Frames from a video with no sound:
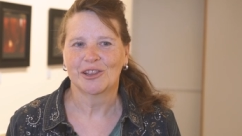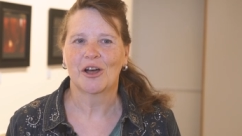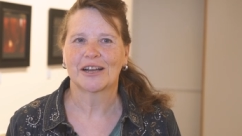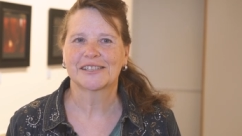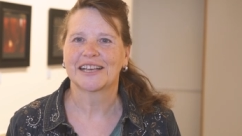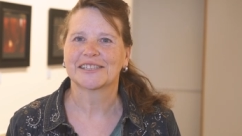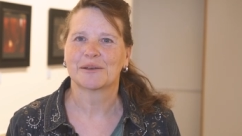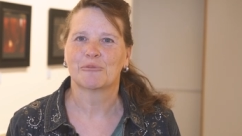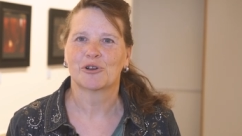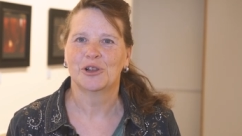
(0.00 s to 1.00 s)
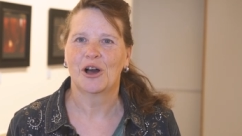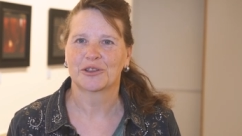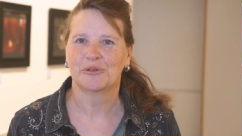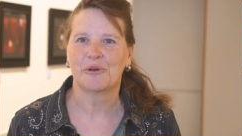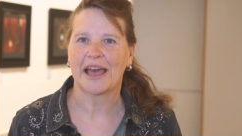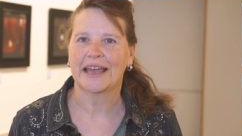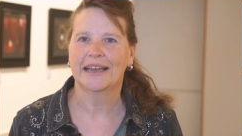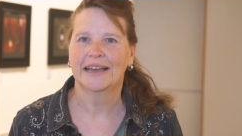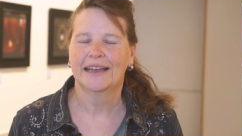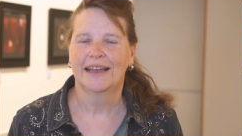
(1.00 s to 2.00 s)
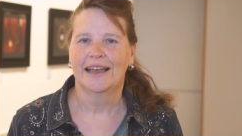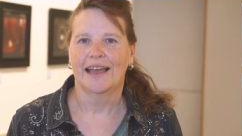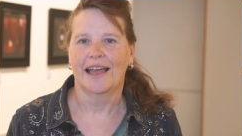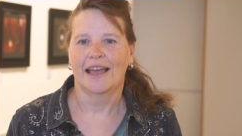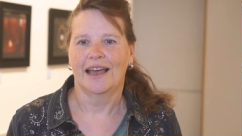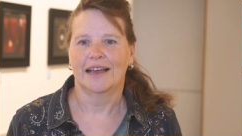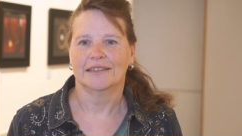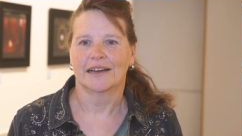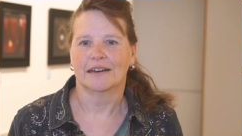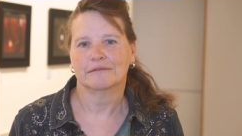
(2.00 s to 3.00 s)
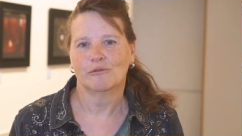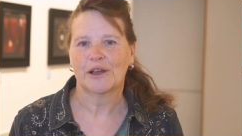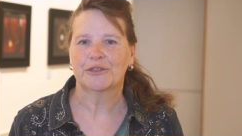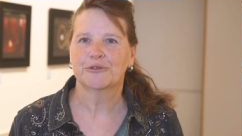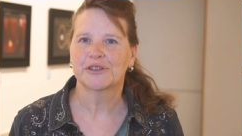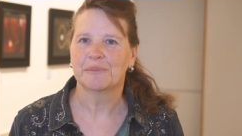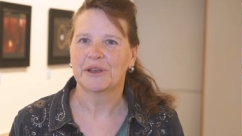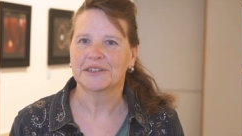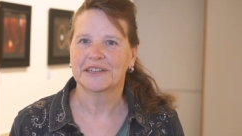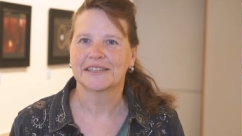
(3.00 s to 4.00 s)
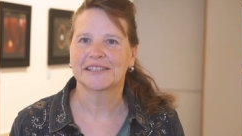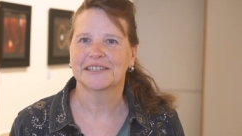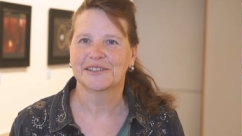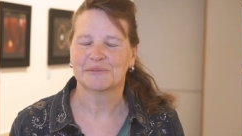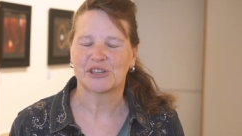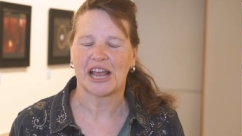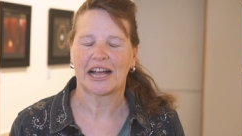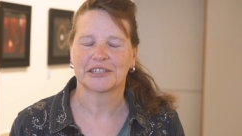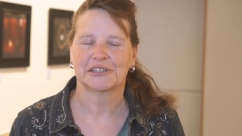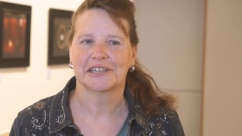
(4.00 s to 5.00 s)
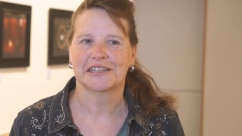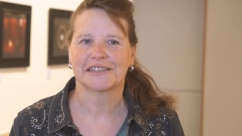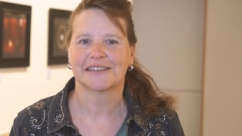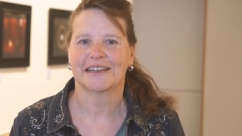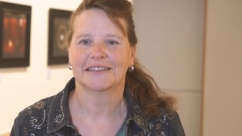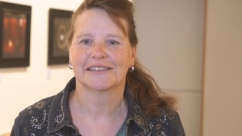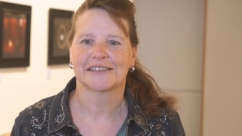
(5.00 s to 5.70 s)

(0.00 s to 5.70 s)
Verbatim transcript: Lost that somewhere along the way, and uh, went through some illness and some challenges, and